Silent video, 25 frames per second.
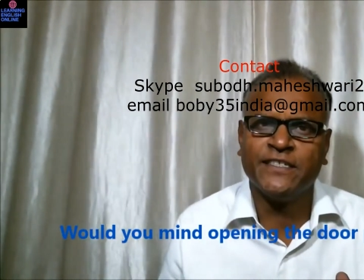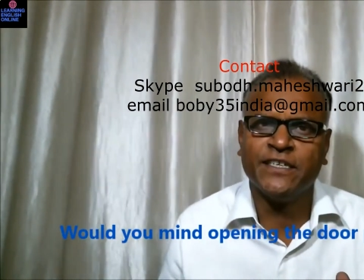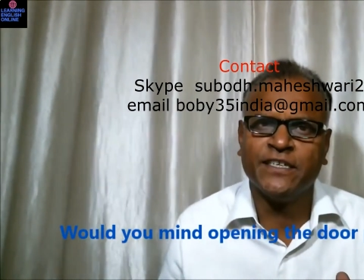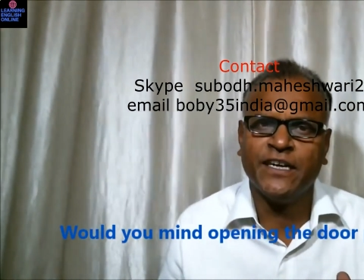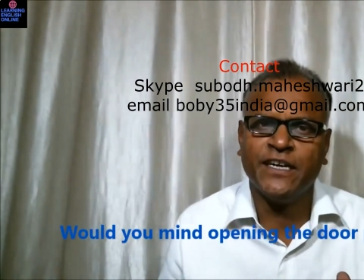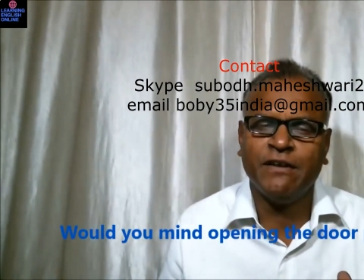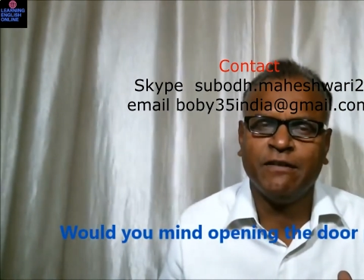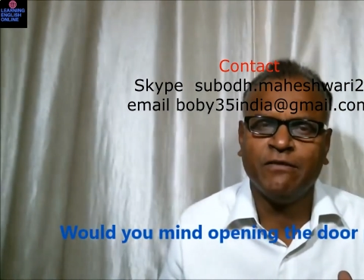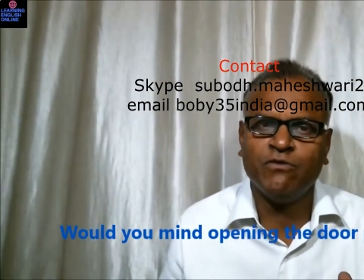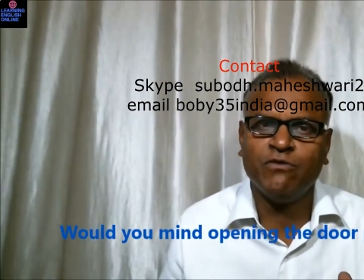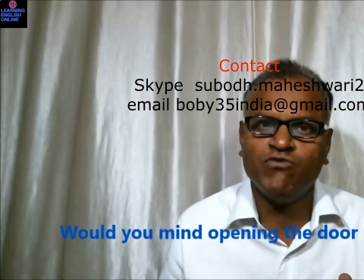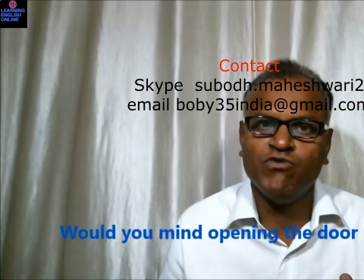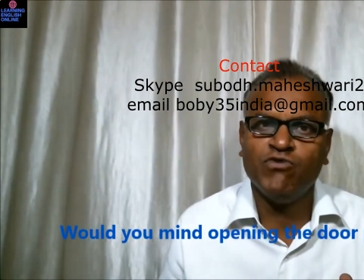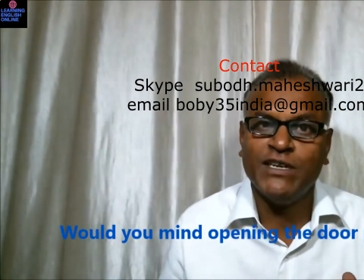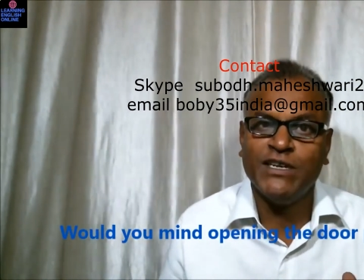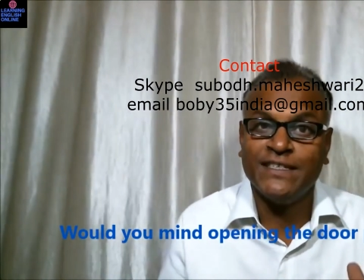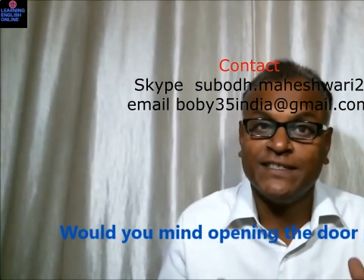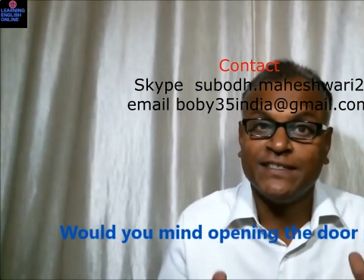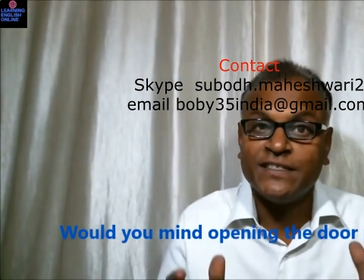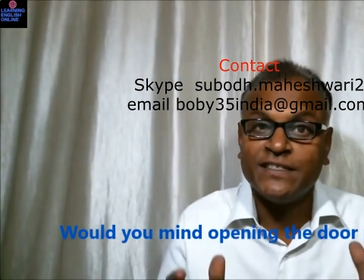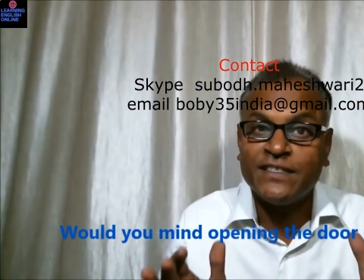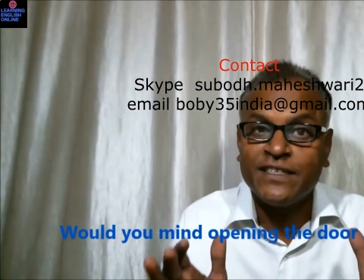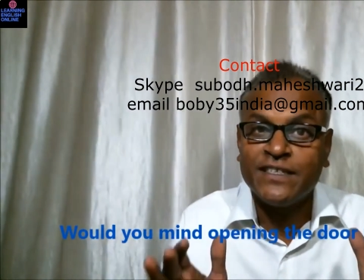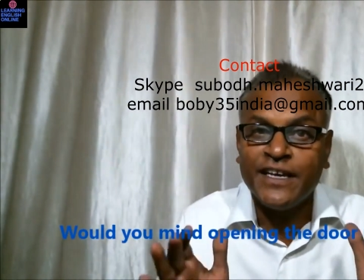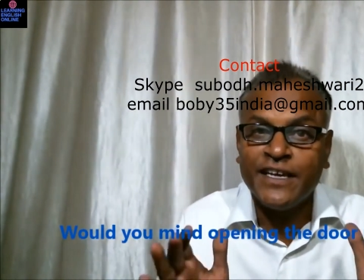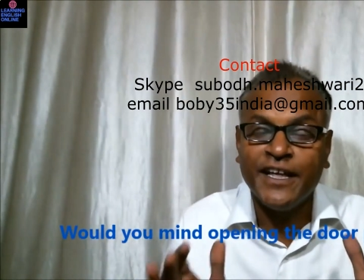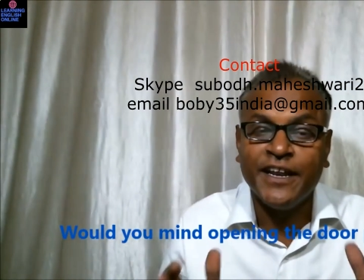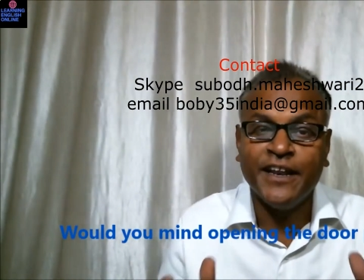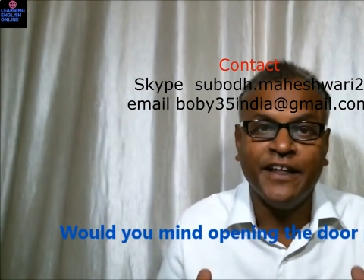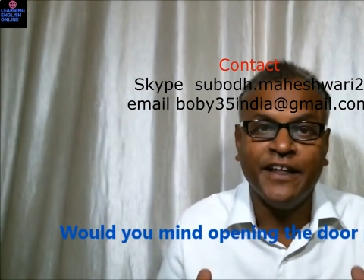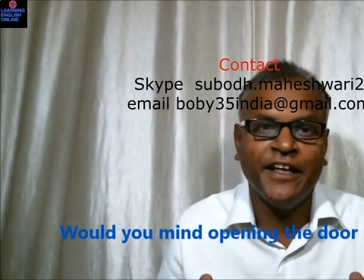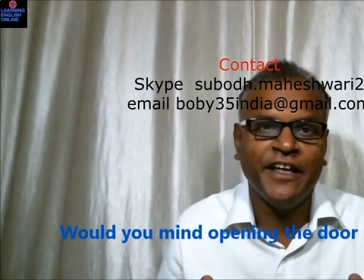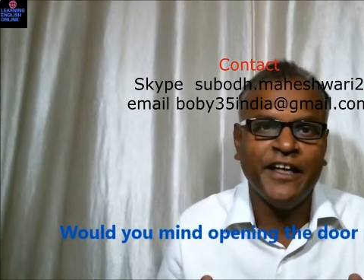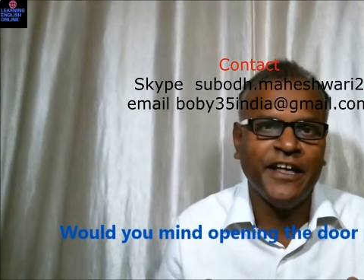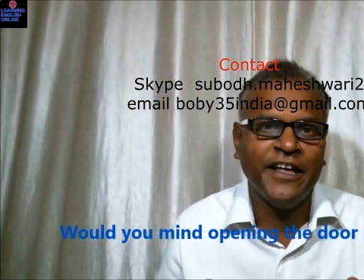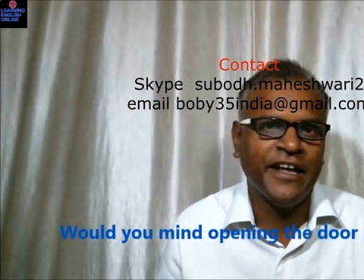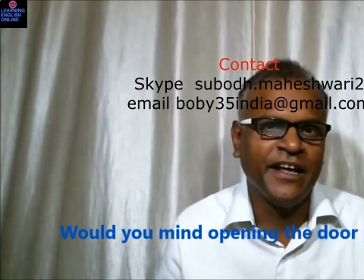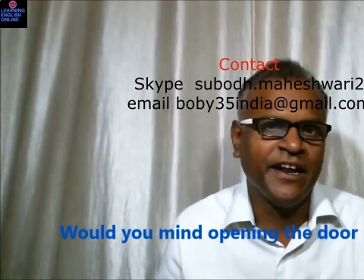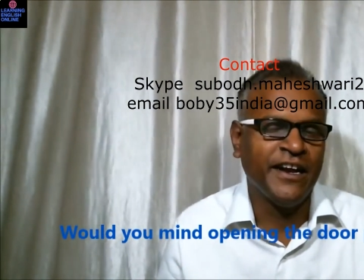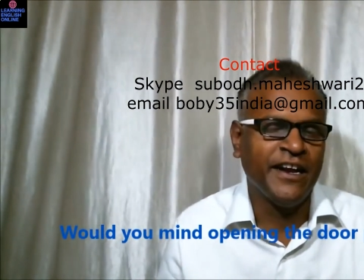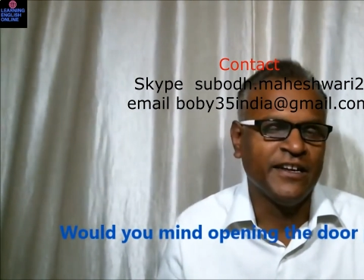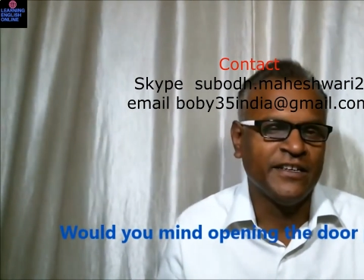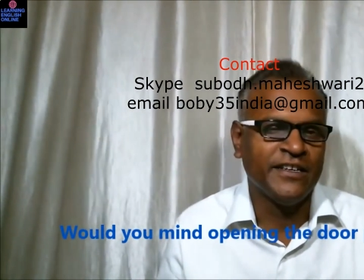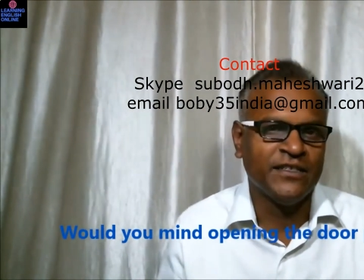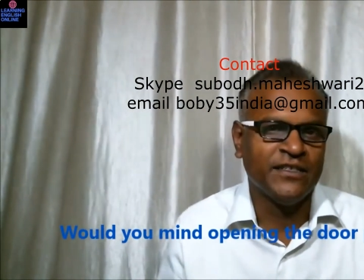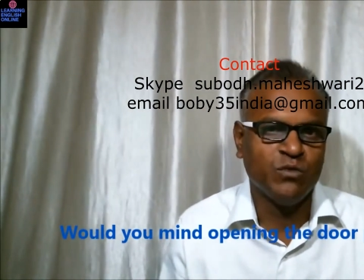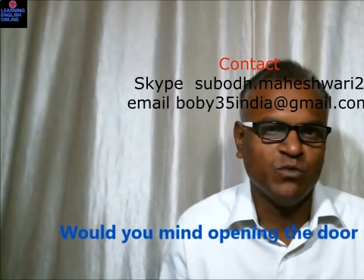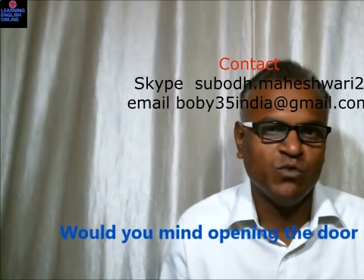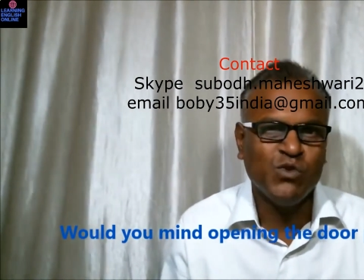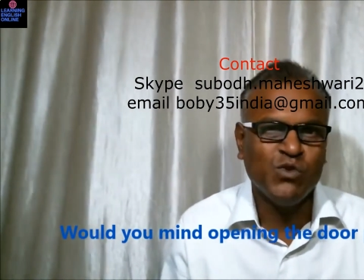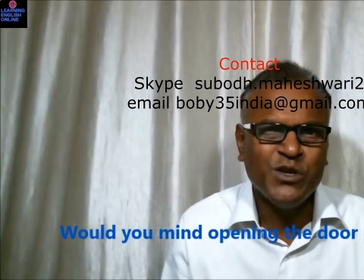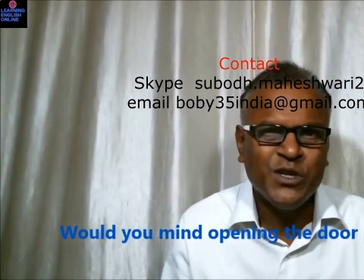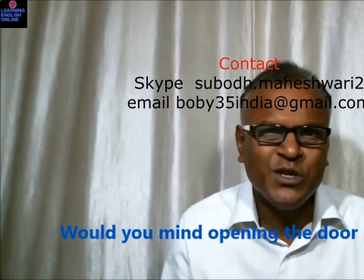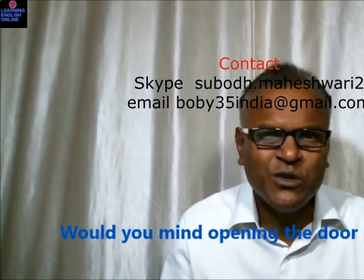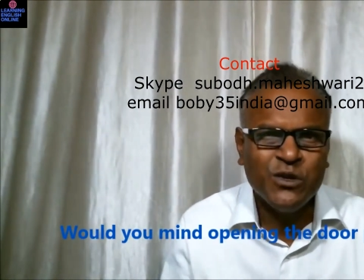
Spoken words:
request in English. Would you